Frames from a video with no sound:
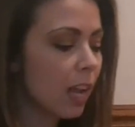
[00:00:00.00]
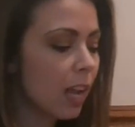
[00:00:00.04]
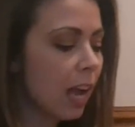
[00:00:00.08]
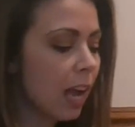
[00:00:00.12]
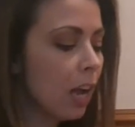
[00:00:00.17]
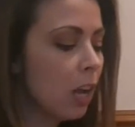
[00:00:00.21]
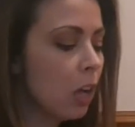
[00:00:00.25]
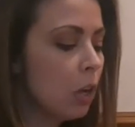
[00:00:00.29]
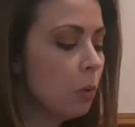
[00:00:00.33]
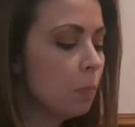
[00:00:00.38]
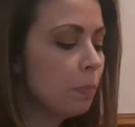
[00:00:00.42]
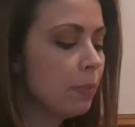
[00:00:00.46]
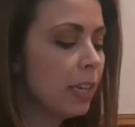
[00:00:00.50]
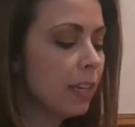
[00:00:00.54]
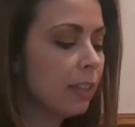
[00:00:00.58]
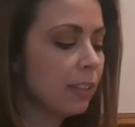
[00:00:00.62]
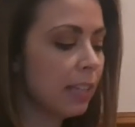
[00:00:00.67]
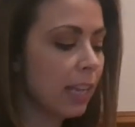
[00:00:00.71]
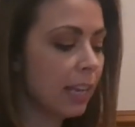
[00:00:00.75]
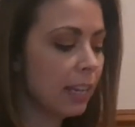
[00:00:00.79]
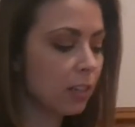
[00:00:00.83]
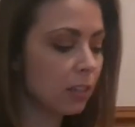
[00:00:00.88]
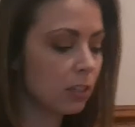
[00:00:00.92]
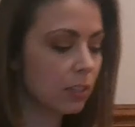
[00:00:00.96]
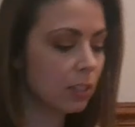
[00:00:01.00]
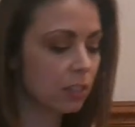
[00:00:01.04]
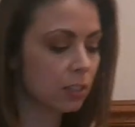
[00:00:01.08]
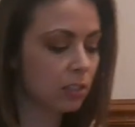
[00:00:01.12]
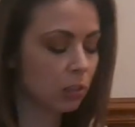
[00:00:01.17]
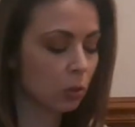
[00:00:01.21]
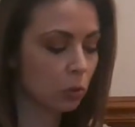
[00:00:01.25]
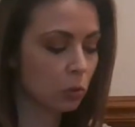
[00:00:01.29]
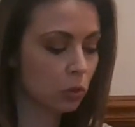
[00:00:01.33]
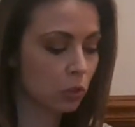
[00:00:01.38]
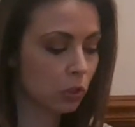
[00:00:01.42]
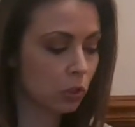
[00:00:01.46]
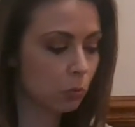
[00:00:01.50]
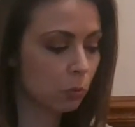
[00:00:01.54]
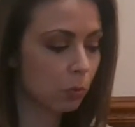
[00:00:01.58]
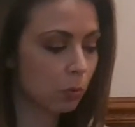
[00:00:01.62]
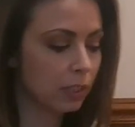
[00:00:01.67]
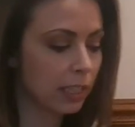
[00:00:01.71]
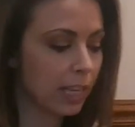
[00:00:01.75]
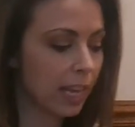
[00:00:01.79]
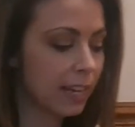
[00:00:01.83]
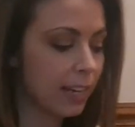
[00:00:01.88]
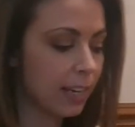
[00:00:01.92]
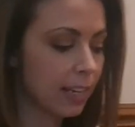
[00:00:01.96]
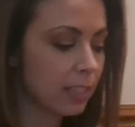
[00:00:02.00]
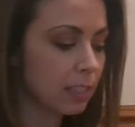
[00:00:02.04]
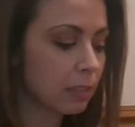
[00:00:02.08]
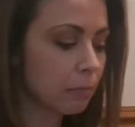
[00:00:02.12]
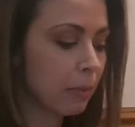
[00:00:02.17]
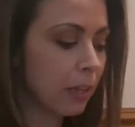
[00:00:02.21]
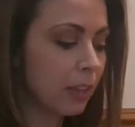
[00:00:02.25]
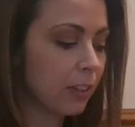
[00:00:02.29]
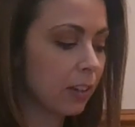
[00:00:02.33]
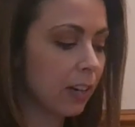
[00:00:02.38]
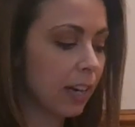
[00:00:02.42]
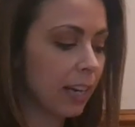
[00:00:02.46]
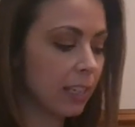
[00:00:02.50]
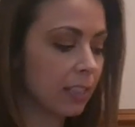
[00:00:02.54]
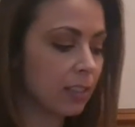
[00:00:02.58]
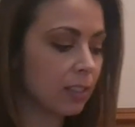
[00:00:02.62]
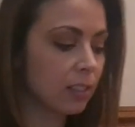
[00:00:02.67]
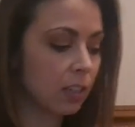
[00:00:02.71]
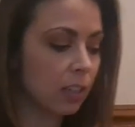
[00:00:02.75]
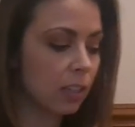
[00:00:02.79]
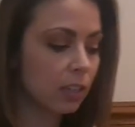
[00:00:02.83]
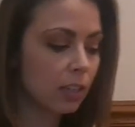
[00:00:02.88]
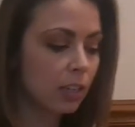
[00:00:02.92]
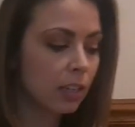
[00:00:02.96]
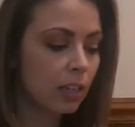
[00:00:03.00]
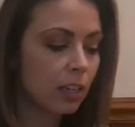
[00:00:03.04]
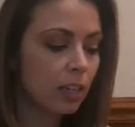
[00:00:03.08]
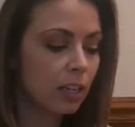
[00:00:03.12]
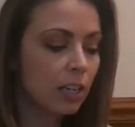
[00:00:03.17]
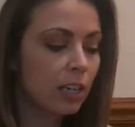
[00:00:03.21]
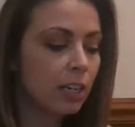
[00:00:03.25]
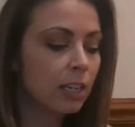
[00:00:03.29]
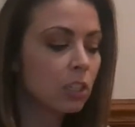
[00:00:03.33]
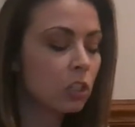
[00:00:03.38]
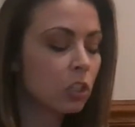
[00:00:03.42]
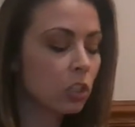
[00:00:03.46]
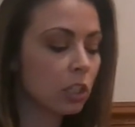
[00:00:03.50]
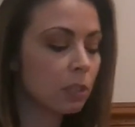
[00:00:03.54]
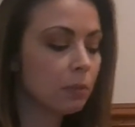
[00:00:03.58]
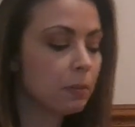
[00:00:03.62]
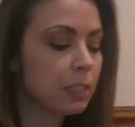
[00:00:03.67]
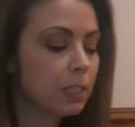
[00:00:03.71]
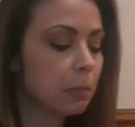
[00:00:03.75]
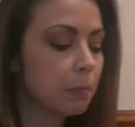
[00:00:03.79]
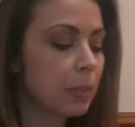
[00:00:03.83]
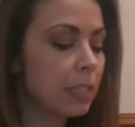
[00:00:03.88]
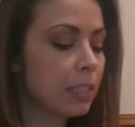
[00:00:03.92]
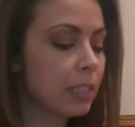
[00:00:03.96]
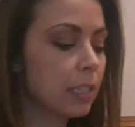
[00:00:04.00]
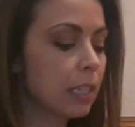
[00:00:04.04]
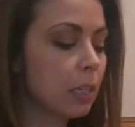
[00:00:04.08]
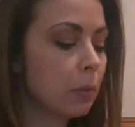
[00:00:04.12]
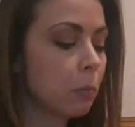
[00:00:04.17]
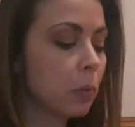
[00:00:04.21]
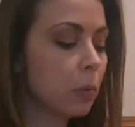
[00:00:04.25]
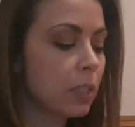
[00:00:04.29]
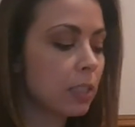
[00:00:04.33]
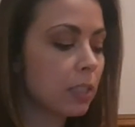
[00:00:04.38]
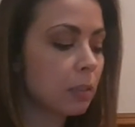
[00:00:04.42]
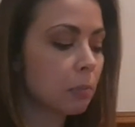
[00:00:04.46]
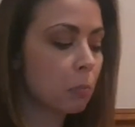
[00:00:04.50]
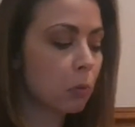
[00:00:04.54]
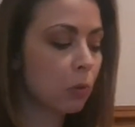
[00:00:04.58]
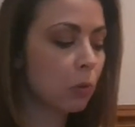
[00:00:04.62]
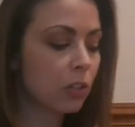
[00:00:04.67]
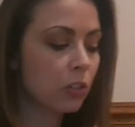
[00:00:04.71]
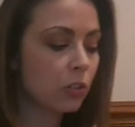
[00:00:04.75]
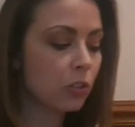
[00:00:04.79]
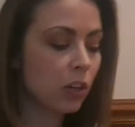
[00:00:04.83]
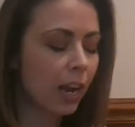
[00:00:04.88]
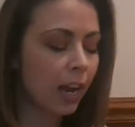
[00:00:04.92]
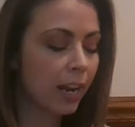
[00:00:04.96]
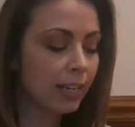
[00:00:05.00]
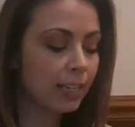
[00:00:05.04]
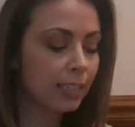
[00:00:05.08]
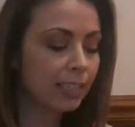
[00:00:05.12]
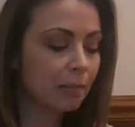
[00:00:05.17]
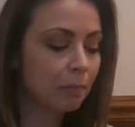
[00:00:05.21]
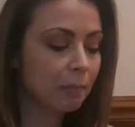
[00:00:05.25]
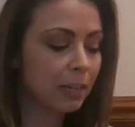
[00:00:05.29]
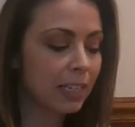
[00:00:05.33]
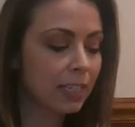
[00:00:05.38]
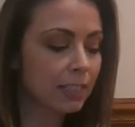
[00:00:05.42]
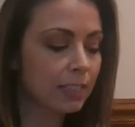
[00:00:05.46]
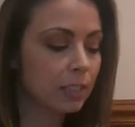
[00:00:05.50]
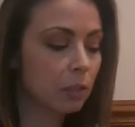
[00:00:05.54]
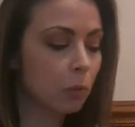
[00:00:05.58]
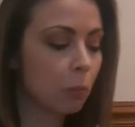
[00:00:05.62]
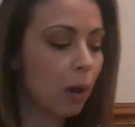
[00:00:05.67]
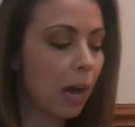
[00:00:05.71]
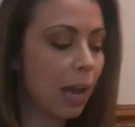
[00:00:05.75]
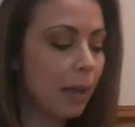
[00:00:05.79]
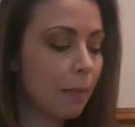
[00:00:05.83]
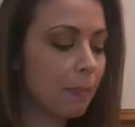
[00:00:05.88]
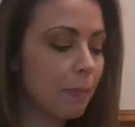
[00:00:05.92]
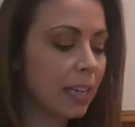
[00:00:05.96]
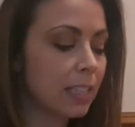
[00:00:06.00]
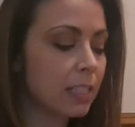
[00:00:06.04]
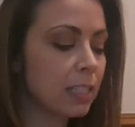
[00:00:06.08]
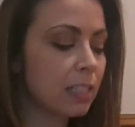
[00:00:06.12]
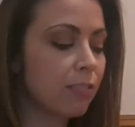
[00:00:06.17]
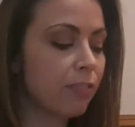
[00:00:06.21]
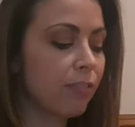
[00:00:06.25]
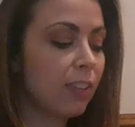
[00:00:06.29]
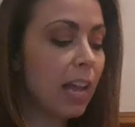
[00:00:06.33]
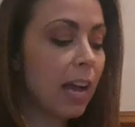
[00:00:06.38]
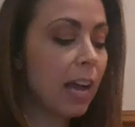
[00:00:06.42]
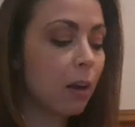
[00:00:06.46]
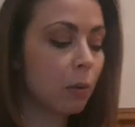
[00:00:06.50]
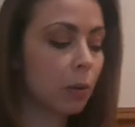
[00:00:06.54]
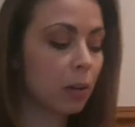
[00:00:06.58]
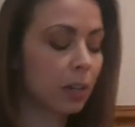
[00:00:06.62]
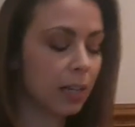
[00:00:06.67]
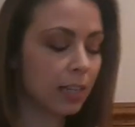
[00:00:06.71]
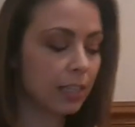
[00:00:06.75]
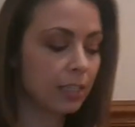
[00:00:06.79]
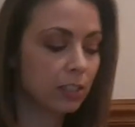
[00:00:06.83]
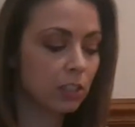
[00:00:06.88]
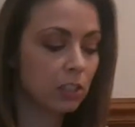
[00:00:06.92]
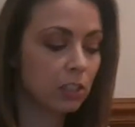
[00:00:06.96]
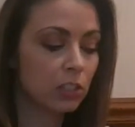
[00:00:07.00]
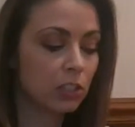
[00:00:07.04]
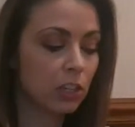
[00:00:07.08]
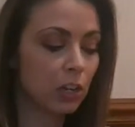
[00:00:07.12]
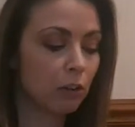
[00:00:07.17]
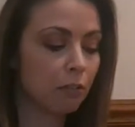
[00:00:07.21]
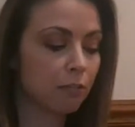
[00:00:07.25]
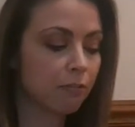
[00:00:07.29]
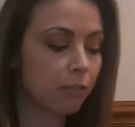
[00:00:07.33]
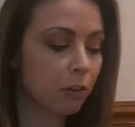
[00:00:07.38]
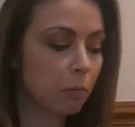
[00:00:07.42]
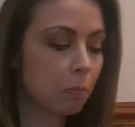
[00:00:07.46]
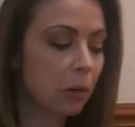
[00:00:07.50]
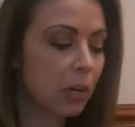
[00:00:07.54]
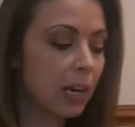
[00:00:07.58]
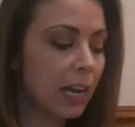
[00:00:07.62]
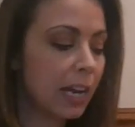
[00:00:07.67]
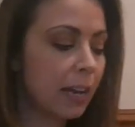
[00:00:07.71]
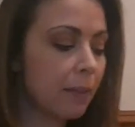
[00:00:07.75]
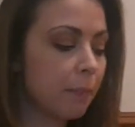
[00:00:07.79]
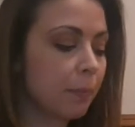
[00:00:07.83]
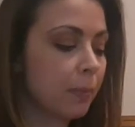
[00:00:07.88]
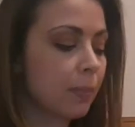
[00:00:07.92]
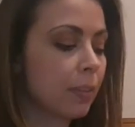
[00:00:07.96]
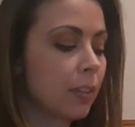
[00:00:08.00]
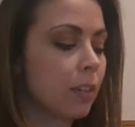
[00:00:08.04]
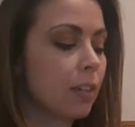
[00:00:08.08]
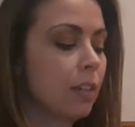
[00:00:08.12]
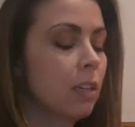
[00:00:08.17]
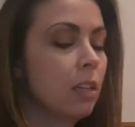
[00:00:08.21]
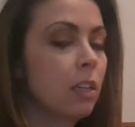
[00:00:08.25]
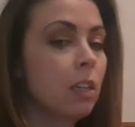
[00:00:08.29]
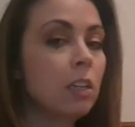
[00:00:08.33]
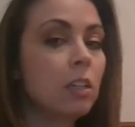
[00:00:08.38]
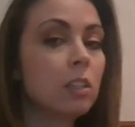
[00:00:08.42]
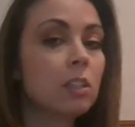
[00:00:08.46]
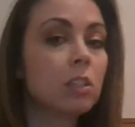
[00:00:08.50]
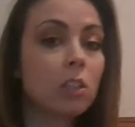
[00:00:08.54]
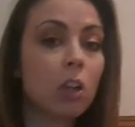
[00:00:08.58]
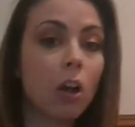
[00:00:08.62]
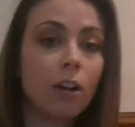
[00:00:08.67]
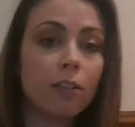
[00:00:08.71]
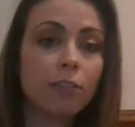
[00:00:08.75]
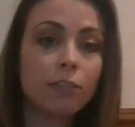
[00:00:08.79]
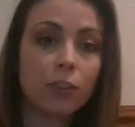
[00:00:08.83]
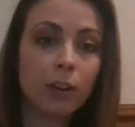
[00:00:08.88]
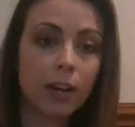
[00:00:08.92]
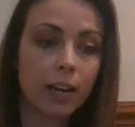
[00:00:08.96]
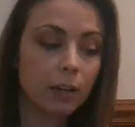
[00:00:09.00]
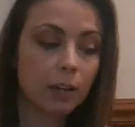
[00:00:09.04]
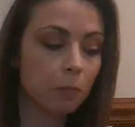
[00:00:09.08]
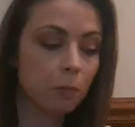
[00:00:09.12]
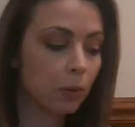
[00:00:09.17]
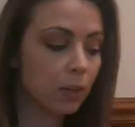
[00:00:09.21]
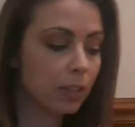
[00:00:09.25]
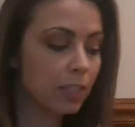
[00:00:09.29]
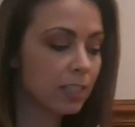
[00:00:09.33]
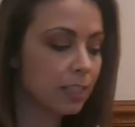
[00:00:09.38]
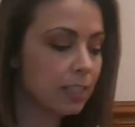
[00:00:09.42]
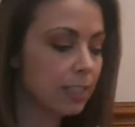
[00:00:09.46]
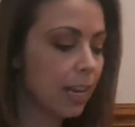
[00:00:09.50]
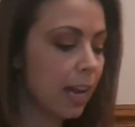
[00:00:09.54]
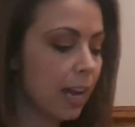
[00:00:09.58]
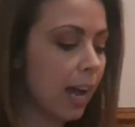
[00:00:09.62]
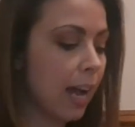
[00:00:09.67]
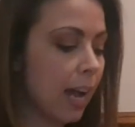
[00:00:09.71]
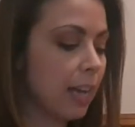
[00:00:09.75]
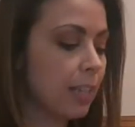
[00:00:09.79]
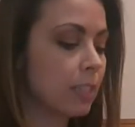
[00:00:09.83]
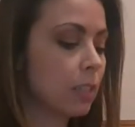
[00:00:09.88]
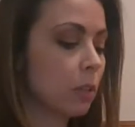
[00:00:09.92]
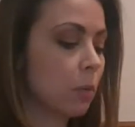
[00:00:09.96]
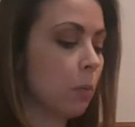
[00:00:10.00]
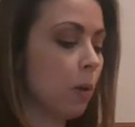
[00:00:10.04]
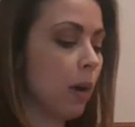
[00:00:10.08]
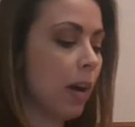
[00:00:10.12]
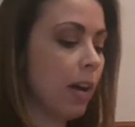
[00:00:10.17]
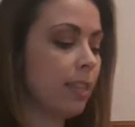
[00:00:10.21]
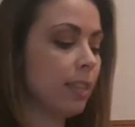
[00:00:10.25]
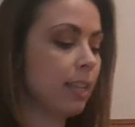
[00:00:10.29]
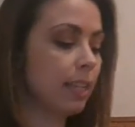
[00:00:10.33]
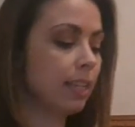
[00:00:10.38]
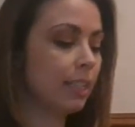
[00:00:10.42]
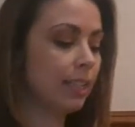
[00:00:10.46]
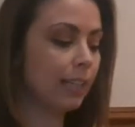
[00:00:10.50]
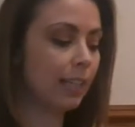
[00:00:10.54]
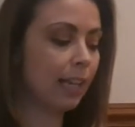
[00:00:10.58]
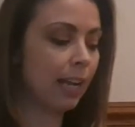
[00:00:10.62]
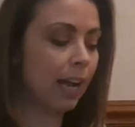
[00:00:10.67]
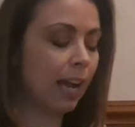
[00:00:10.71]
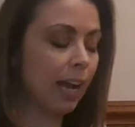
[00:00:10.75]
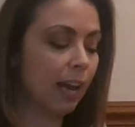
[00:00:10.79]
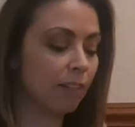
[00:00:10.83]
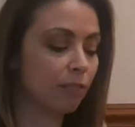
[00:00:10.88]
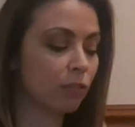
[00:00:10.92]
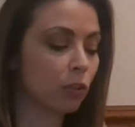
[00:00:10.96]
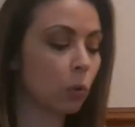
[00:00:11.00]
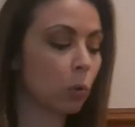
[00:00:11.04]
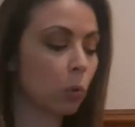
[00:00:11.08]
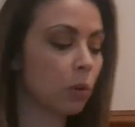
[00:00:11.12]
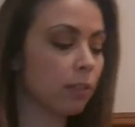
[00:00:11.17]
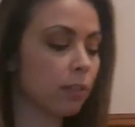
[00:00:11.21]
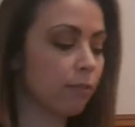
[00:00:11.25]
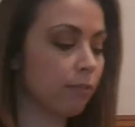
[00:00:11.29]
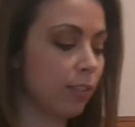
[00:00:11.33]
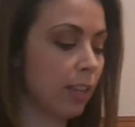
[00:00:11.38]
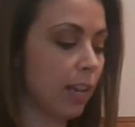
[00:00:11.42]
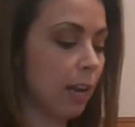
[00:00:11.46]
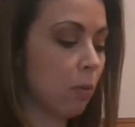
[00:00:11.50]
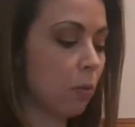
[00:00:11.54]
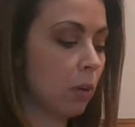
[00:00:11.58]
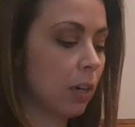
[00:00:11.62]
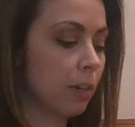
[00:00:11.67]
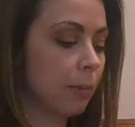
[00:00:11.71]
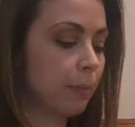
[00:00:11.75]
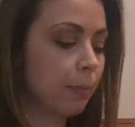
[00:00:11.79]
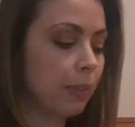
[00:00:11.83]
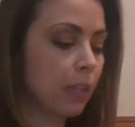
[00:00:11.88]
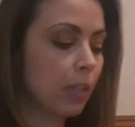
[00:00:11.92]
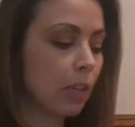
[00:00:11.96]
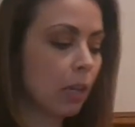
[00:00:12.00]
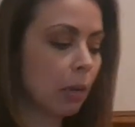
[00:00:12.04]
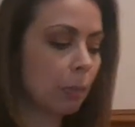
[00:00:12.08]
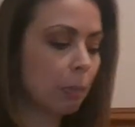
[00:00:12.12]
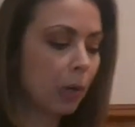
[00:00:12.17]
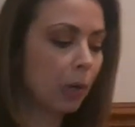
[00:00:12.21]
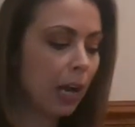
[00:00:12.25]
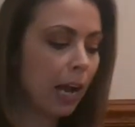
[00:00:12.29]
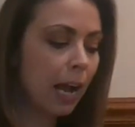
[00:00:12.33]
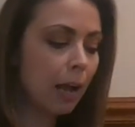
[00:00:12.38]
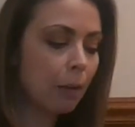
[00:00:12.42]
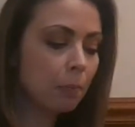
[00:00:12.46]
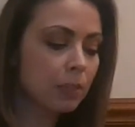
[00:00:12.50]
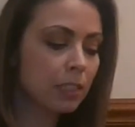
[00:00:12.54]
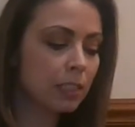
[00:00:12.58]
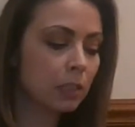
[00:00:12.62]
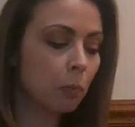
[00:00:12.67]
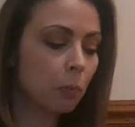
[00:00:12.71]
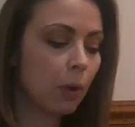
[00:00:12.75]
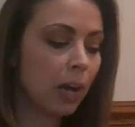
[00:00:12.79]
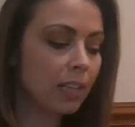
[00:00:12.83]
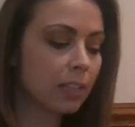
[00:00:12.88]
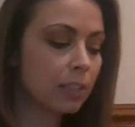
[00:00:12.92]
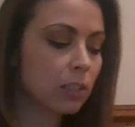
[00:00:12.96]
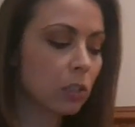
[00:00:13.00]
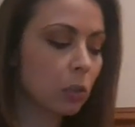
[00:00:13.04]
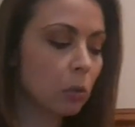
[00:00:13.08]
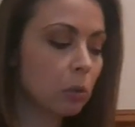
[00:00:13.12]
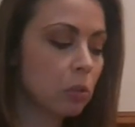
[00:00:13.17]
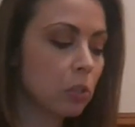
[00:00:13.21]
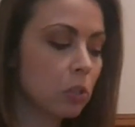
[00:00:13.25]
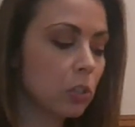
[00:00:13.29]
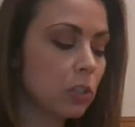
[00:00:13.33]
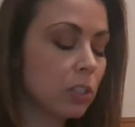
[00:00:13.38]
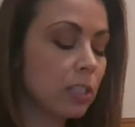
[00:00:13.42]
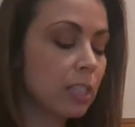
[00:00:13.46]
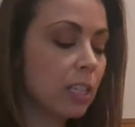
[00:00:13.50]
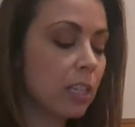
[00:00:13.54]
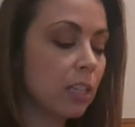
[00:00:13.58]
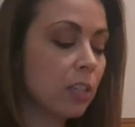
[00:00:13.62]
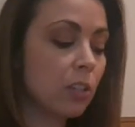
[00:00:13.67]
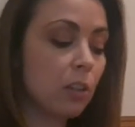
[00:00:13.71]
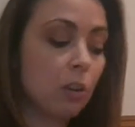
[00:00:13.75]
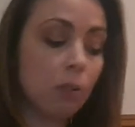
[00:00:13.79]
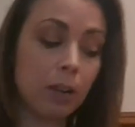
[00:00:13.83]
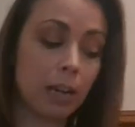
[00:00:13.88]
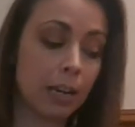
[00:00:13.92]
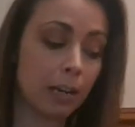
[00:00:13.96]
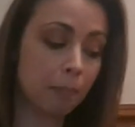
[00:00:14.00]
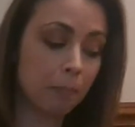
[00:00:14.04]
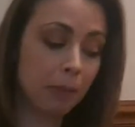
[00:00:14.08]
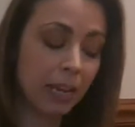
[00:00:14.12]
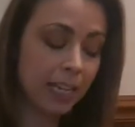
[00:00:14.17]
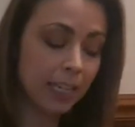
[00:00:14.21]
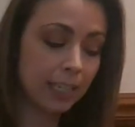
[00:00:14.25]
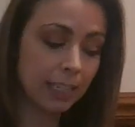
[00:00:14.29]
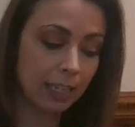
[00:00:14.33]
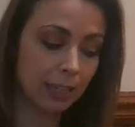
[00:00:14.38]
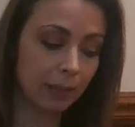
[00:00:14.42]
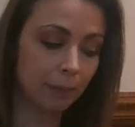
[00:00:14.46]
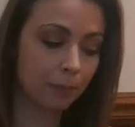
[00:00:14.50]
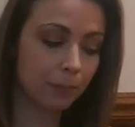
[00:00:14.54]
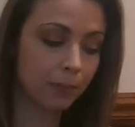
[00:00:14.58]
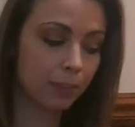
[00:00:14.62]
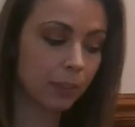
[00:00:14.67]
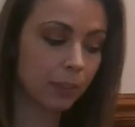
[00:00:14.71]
I hope that later the soldiers will let us, Mother answered. She was busy once more trying to mix the white man's flour into dough for bread. Soft Rain wanted to ask why they didn't have corn flour. Perhaps the white soldiers didn't know how to make it.